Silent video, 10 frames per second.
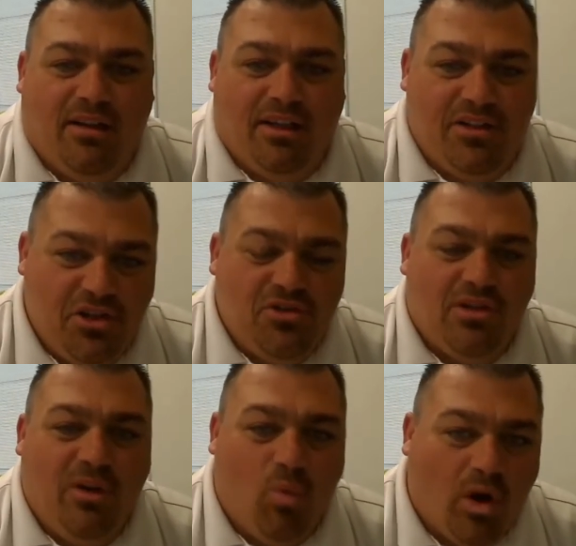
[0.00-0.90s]
It's
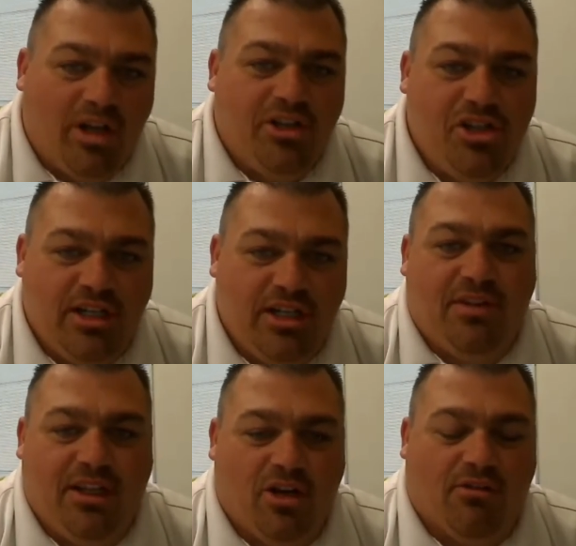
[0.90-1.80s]
usually 1
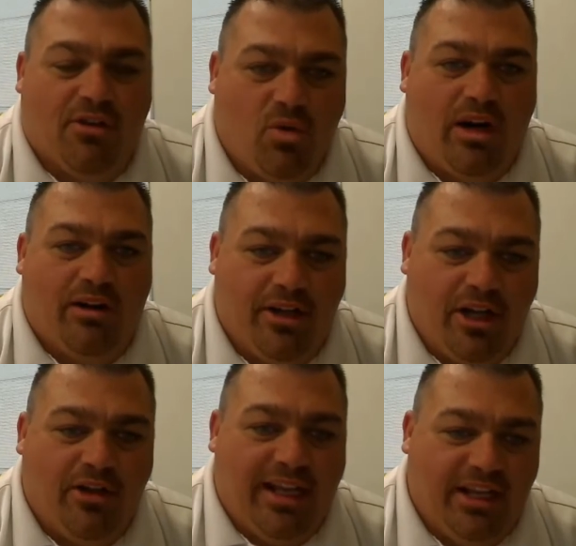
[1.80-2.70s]
shift that you're required to
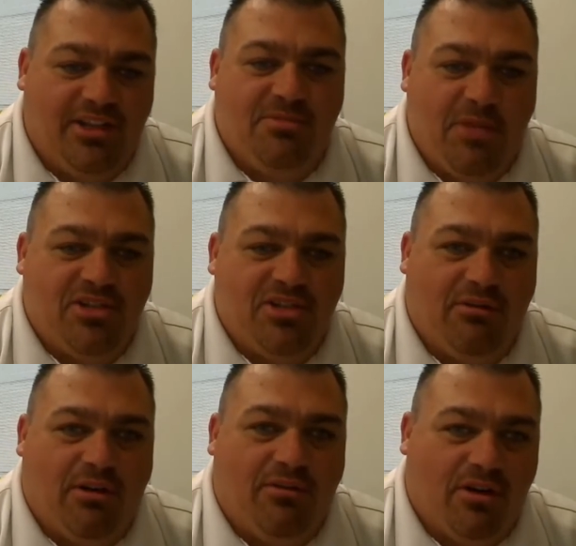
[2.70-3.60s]
go to each
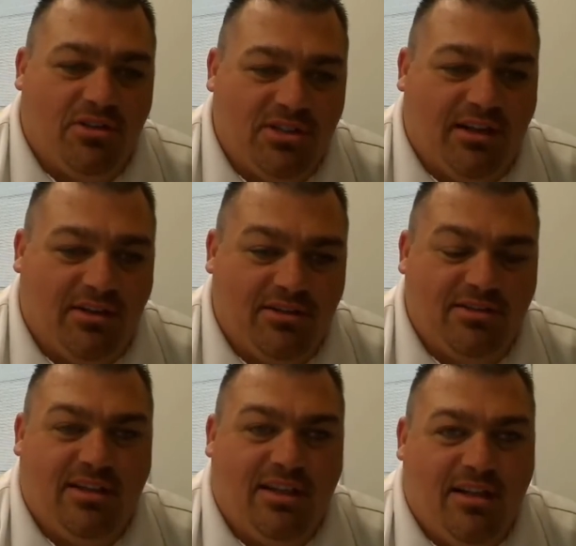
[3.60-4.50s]
specialty referral
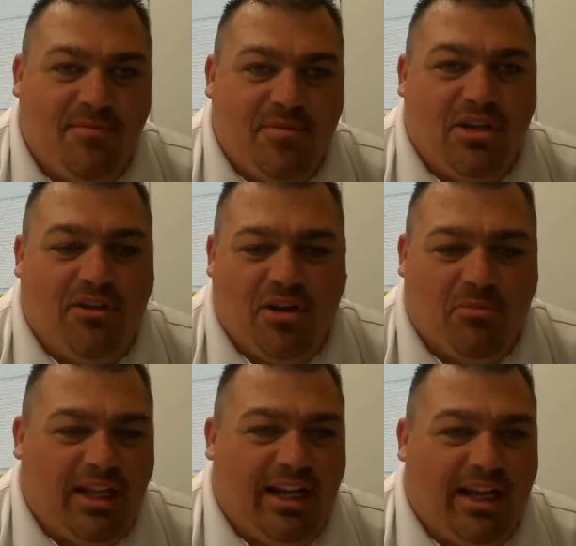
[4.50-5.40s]
centers. So if you're
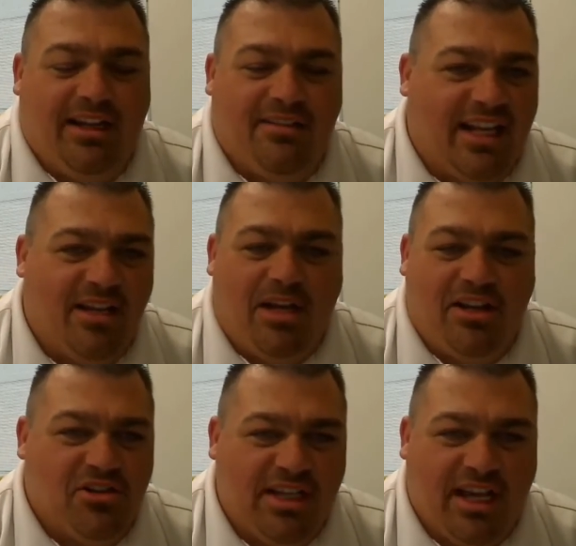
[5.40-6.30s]
planning and thinking about
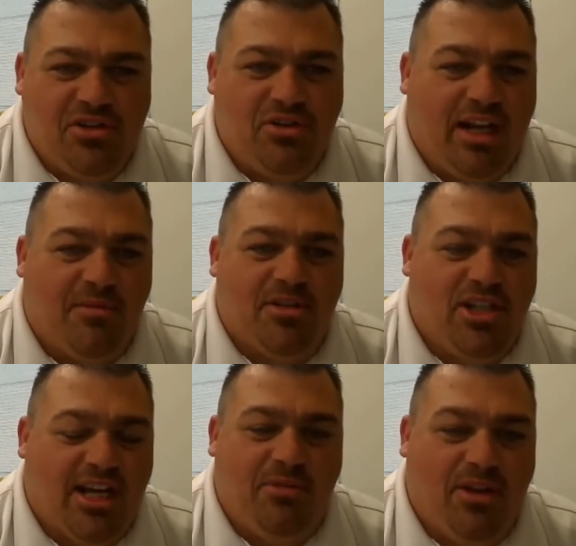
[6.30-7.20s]
your schedule and how much
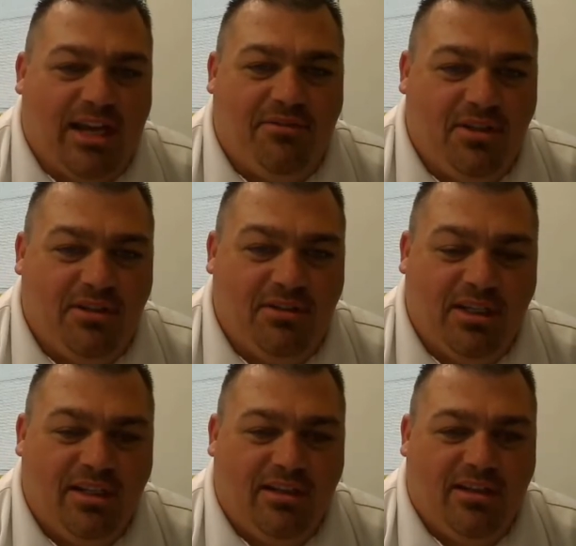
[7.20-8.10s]
time you have to
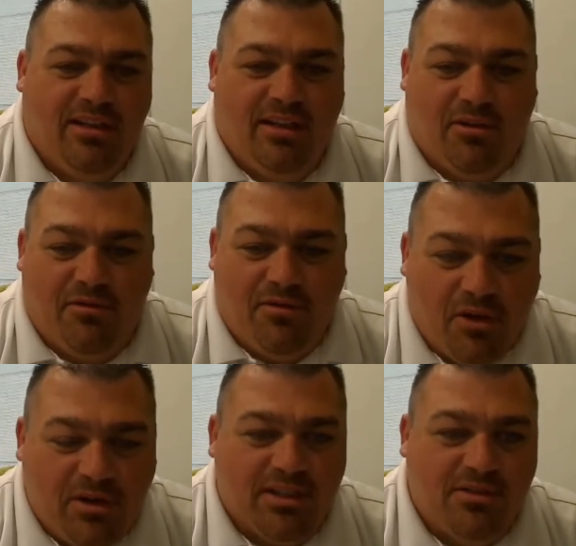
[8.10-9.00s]

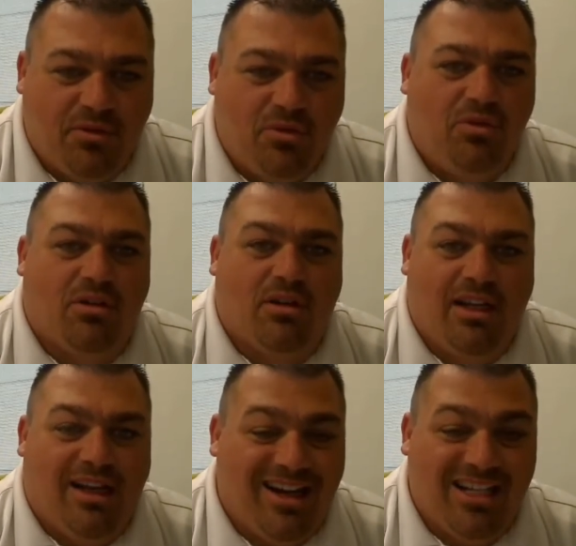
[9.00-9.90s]
focus for
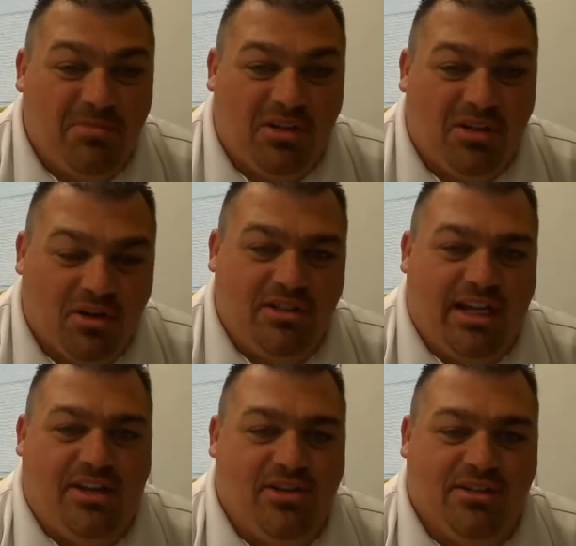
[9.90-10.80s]
hospital
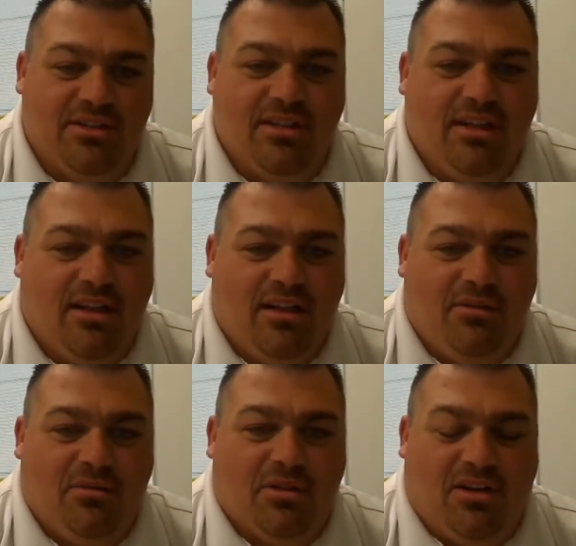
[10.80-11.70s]
rotations,
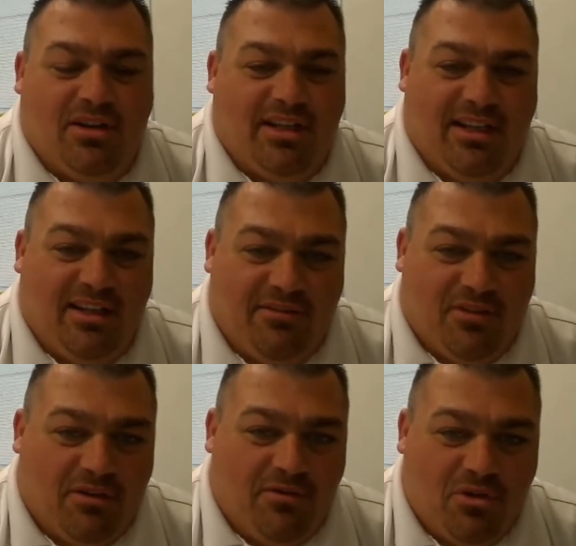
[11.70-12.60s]
we're talking if
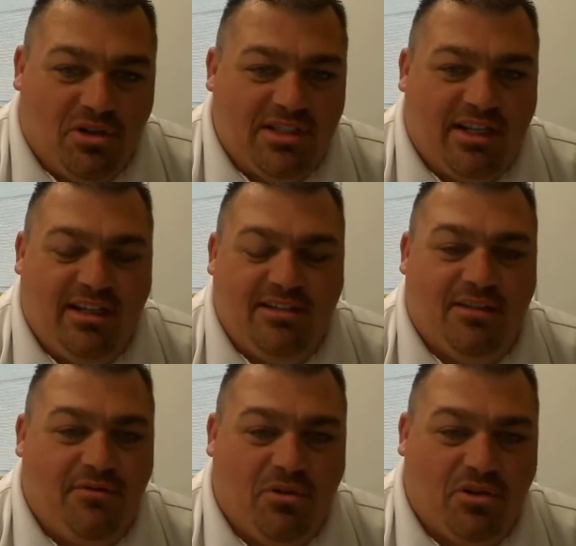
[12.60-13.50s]
there are 4 sites
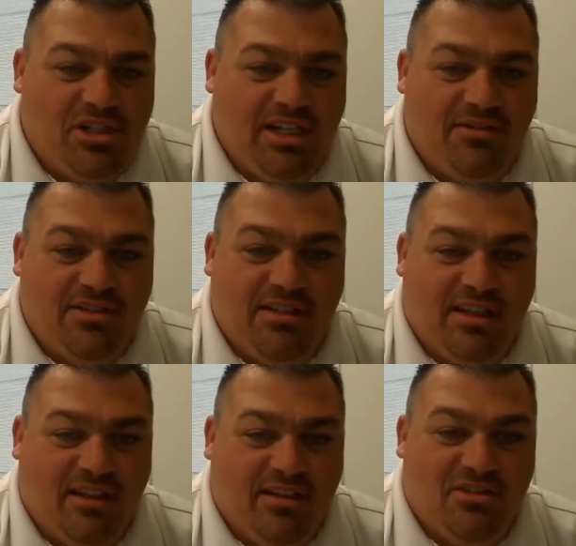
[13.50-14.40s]
and 4 shifts,
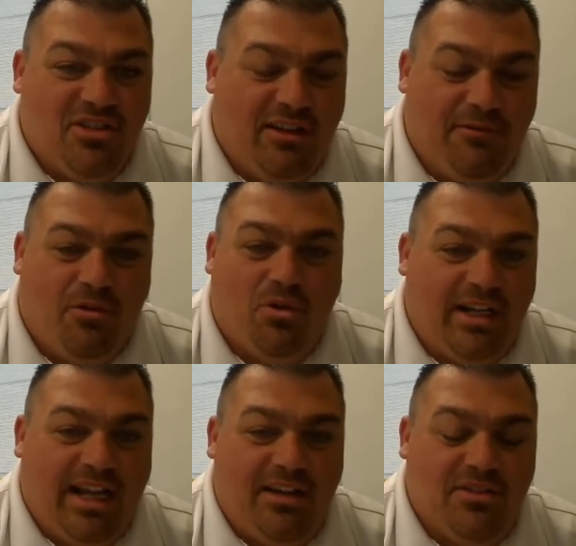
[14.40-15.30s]
there's only 4
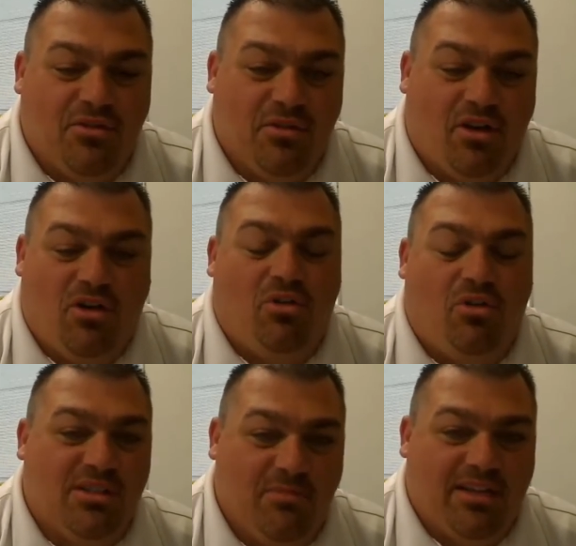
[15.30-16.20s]
days through the whole
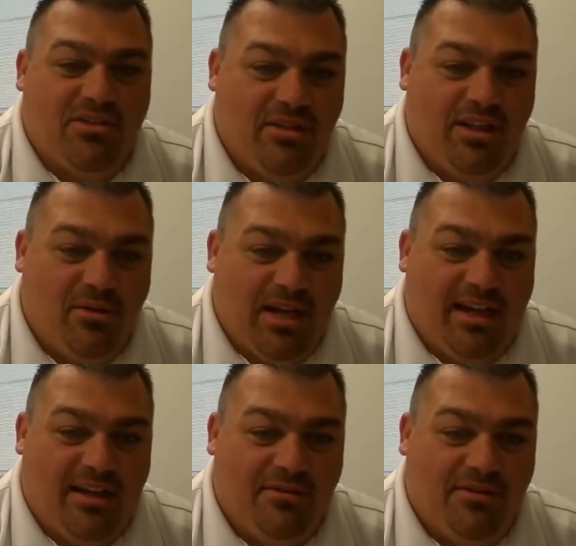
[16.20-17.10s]
semester that you
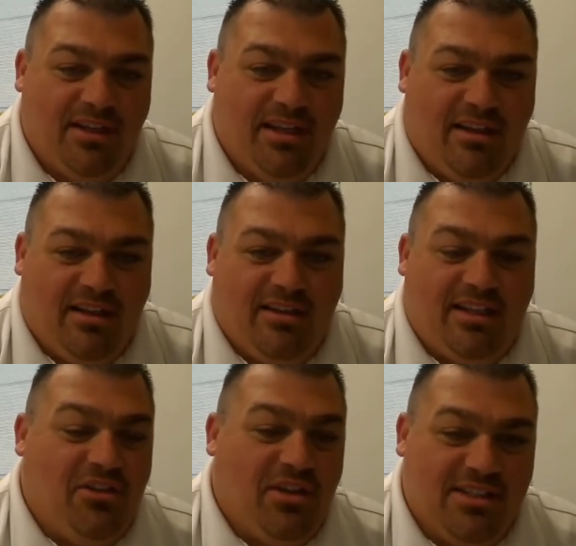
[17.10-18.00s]
have that you